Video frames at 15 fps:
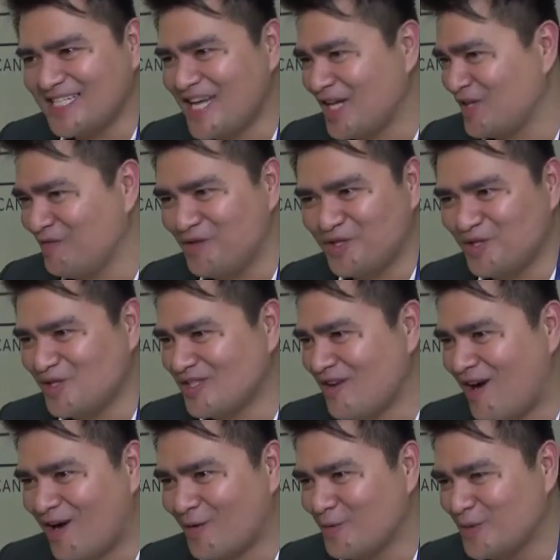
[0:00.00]
television
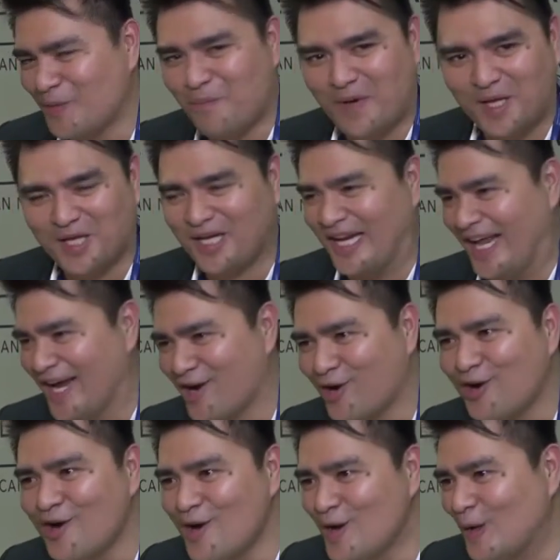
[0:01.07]
star who's a
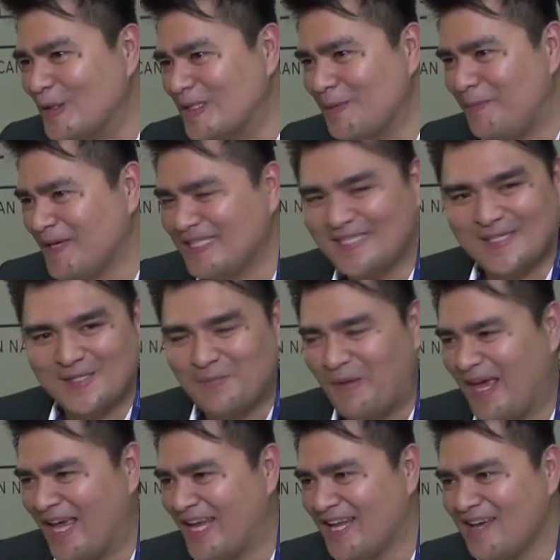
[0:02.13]
billionaire, who's a
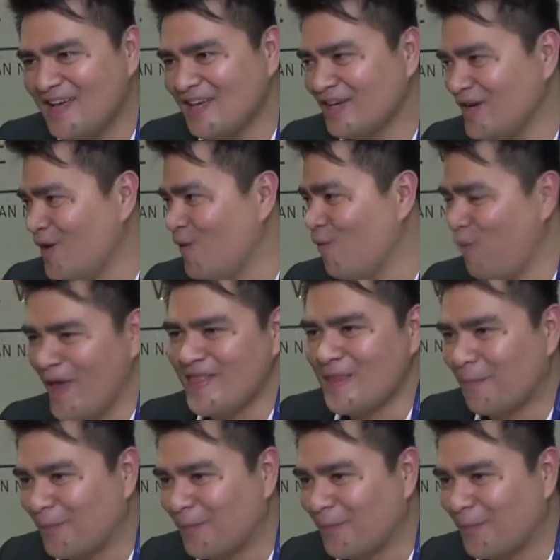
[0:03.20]
businessman, you know, win the